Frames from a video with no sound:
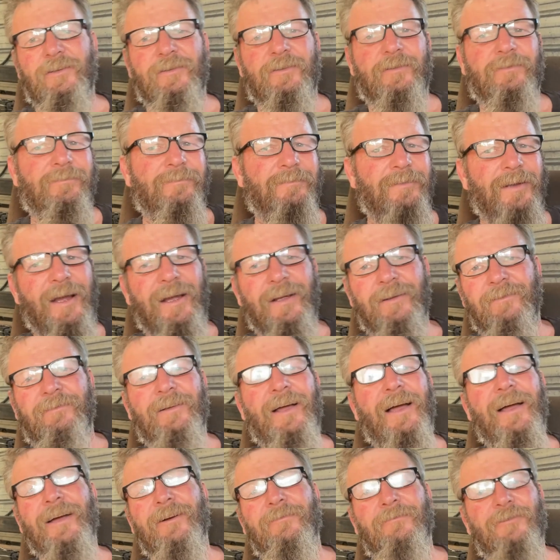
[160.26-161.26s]
of, I
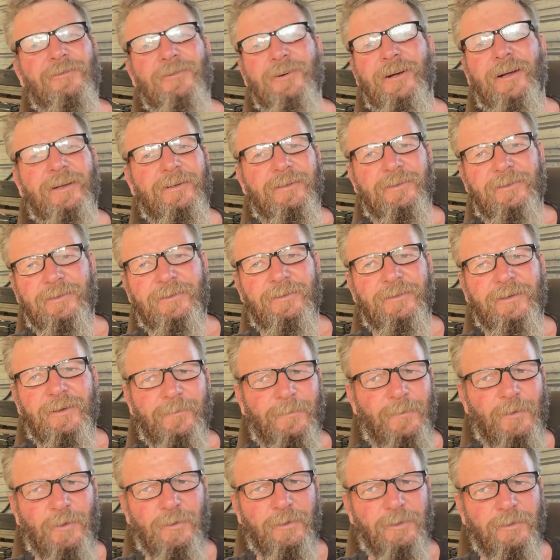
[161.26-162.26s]
have all kinds of
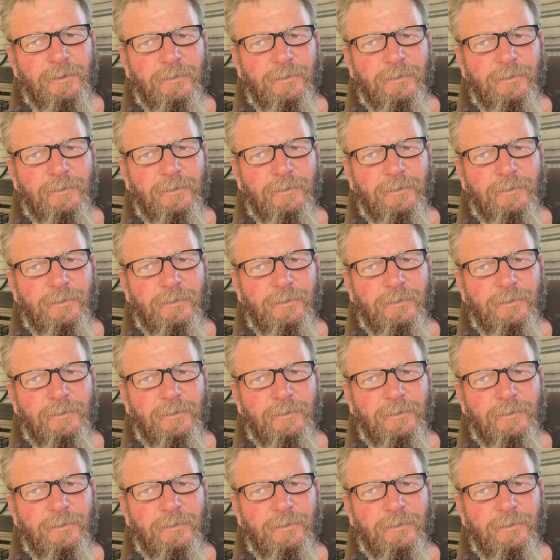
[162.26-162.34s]
stuff on it.